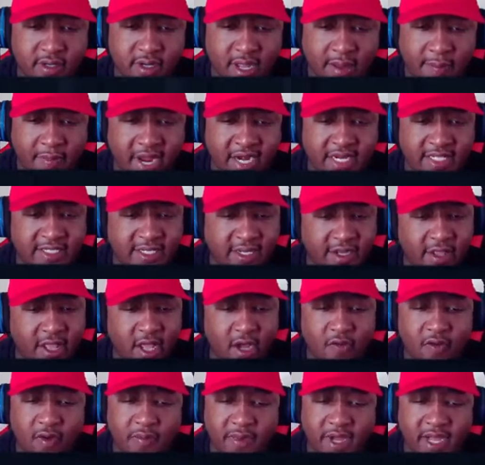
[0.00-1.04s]
I'm about to tell
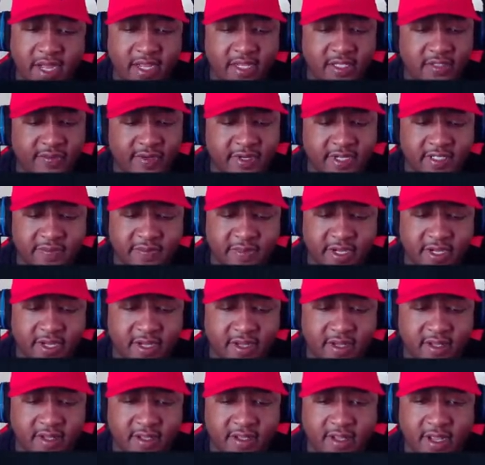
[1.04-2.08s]
y'all what mine was, man.